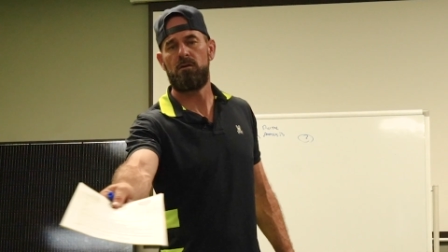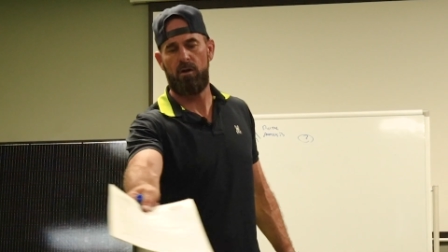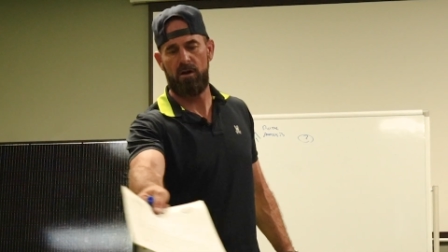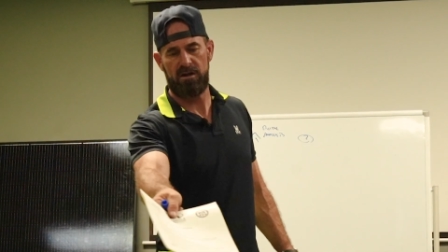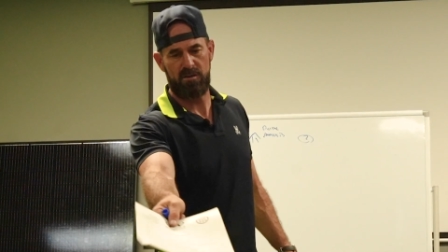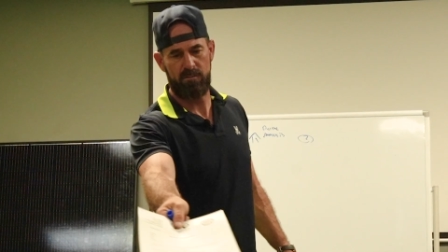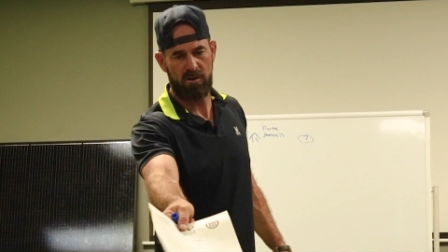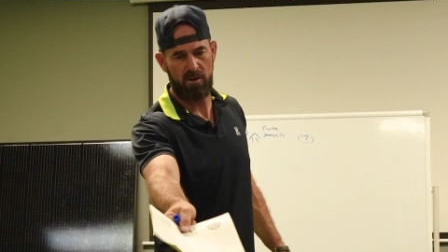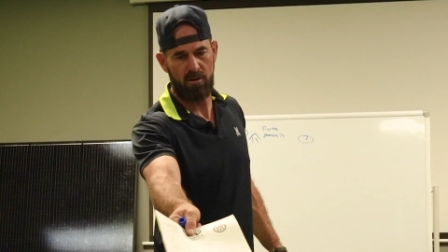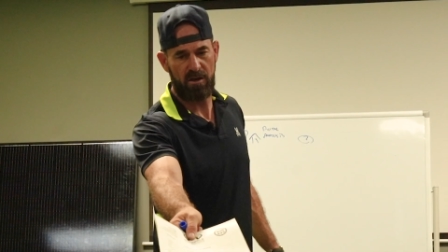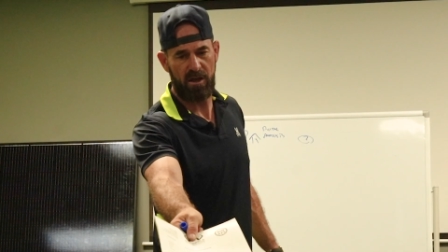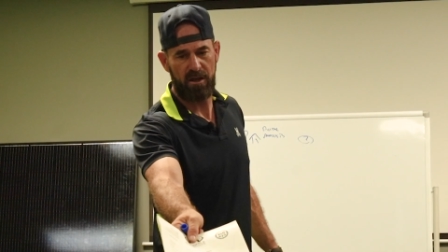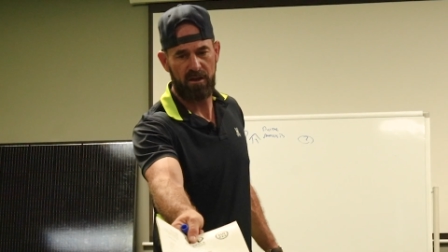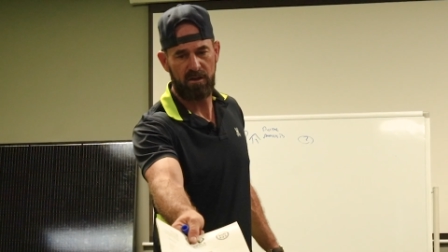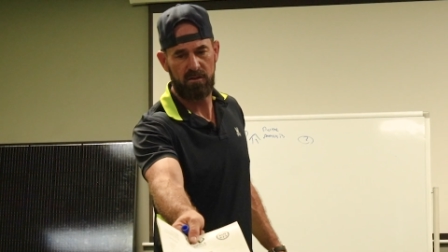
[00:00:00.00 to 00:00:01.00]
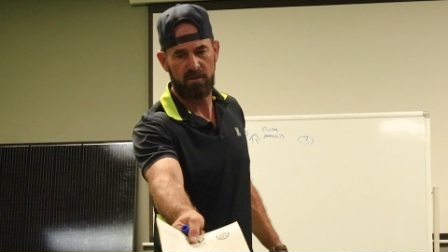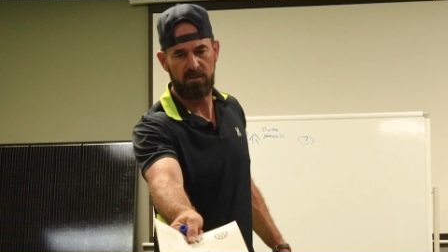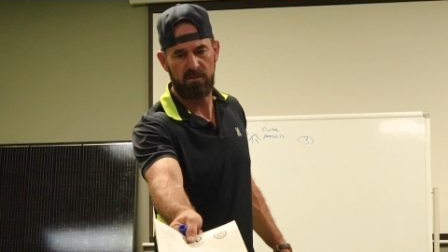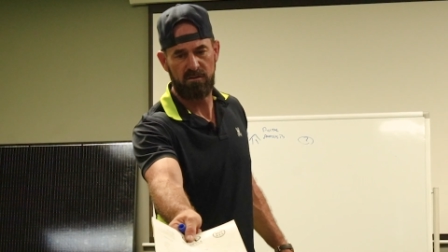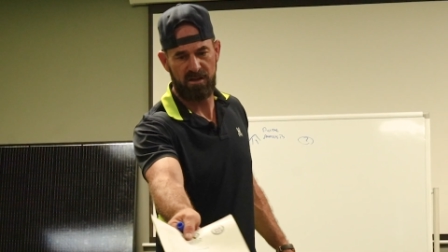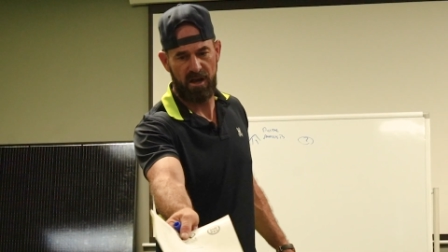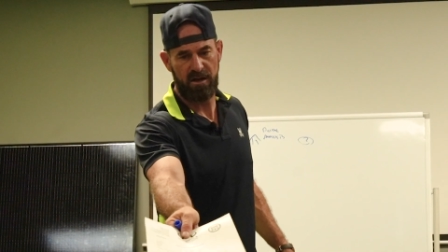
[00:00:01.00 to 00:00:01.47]
Go ahead and give me your okay.
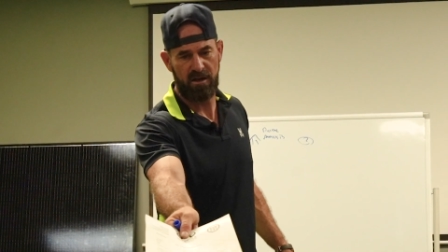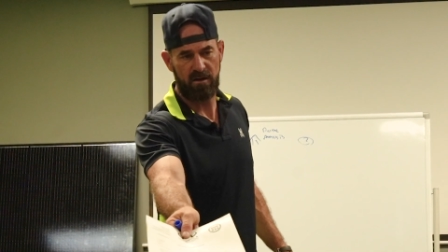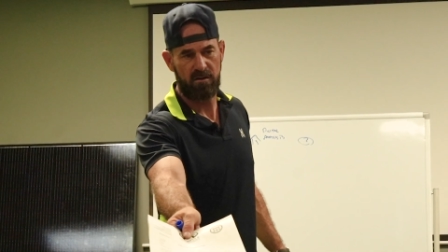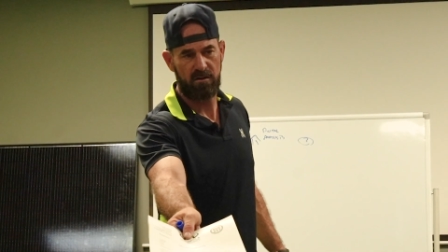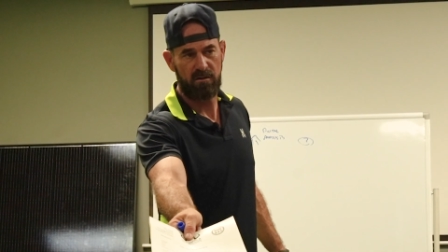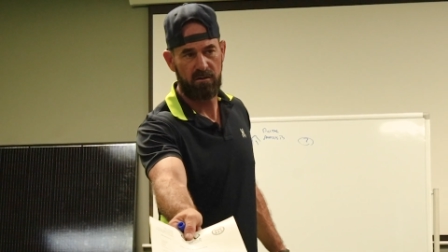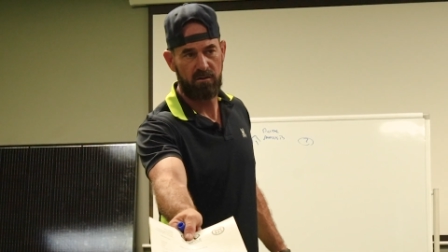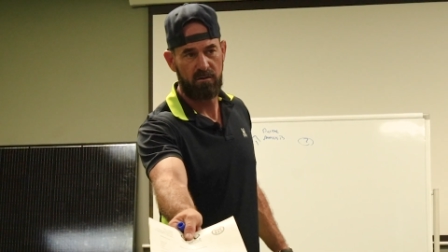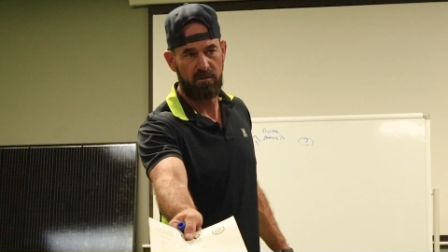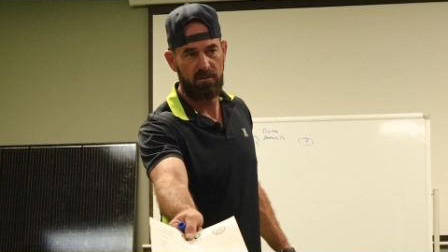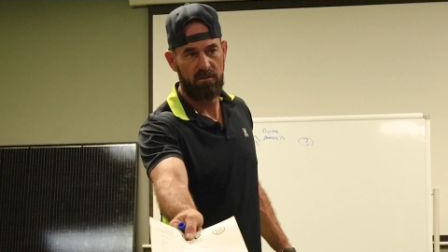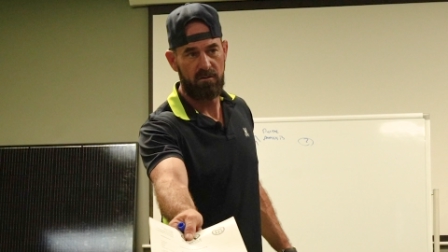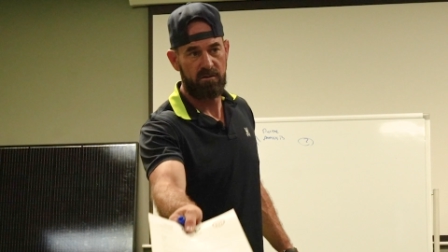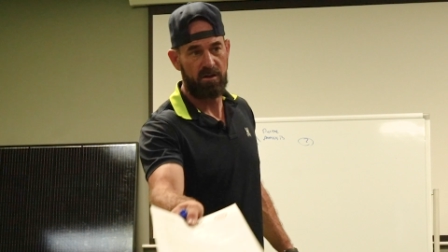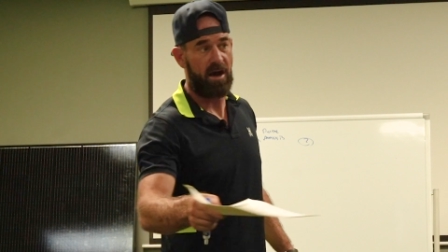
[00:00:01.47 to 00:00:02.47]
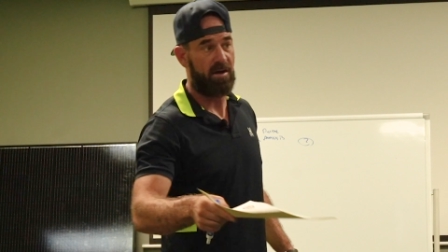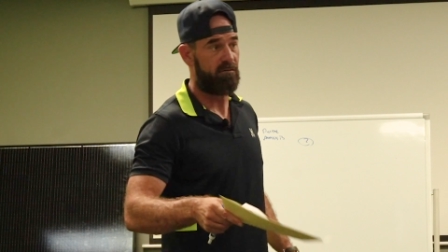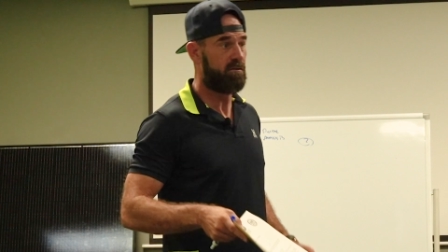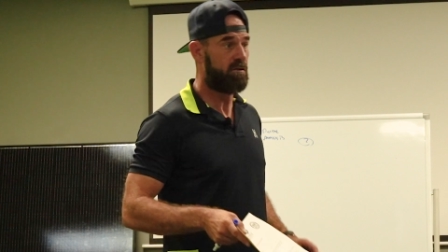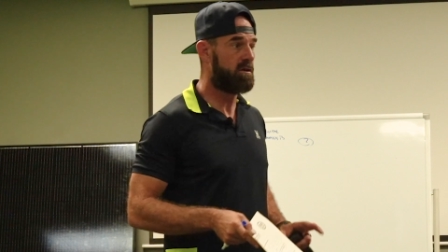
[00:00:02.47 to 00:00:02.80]
Sign here. I've